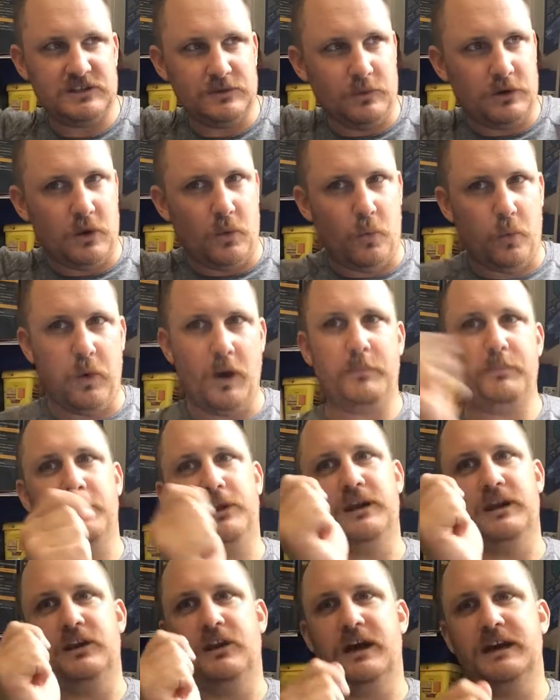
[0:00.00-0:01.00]
you want to whip
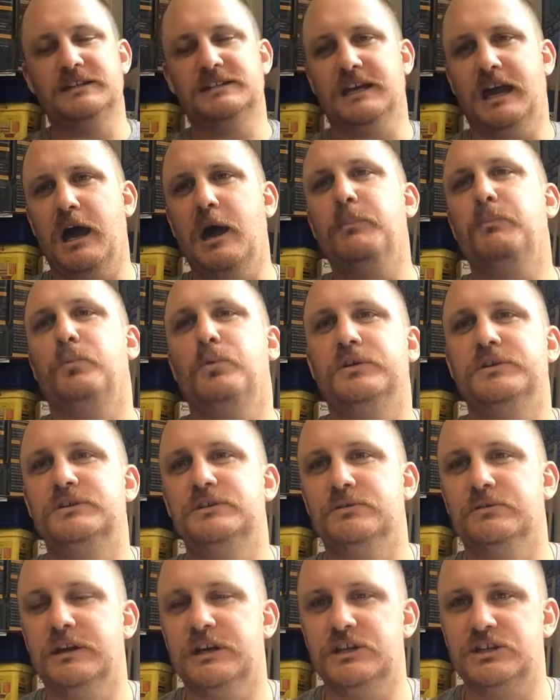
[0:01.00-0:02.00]
in a nice upward
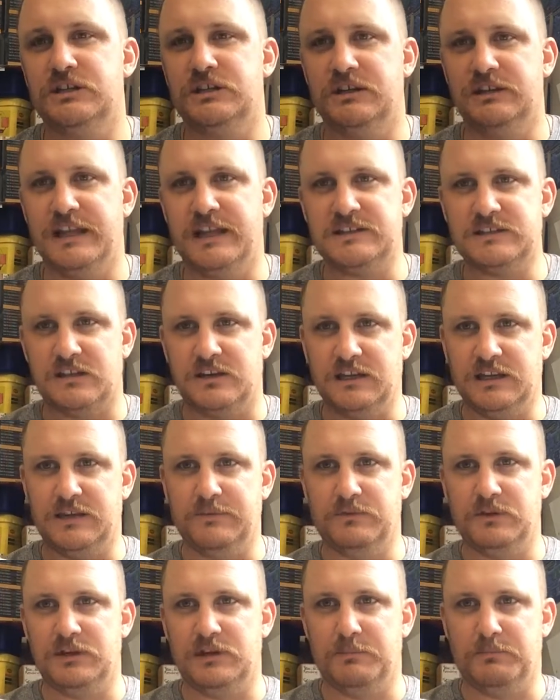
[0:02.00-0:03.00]
direction, and that's going to
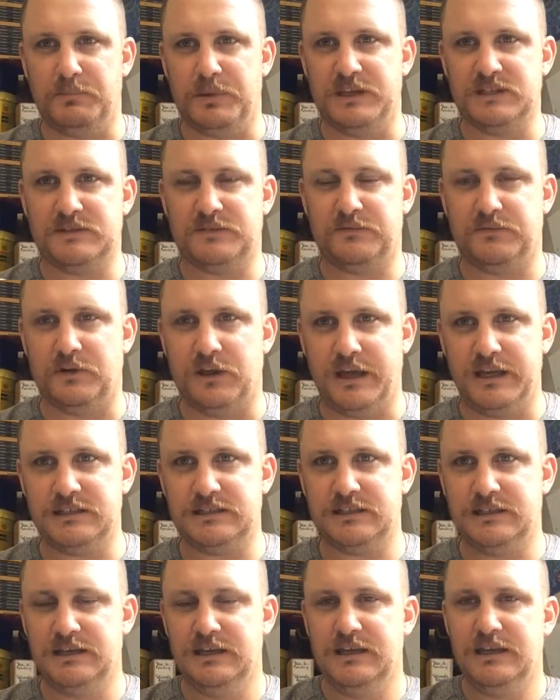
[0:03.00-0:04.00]
give you the best flight.